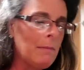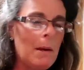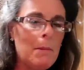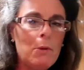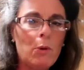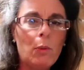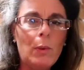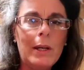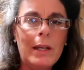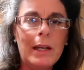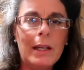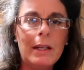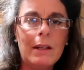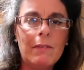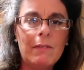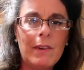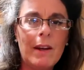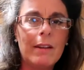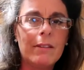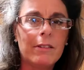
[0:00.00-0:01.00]
maybe we can
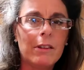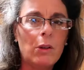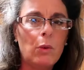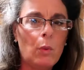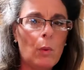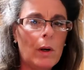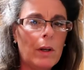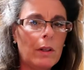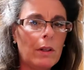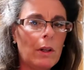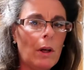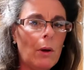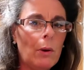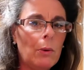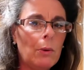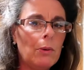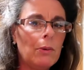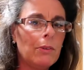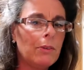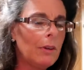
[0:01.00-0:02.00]
invest in one of
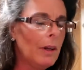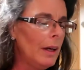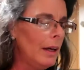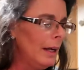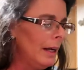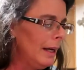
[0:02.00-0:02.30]
those.